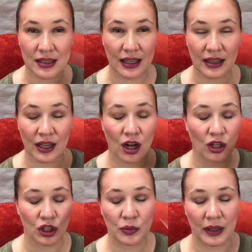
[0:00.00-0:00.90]
Like they all
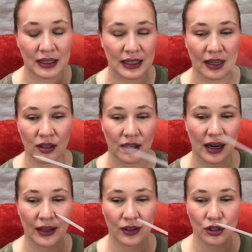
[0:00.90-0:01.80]
just blend together
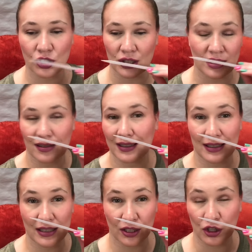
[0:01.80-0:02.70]
and it's just, it's
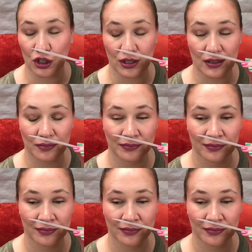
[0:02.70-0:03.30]
delicious.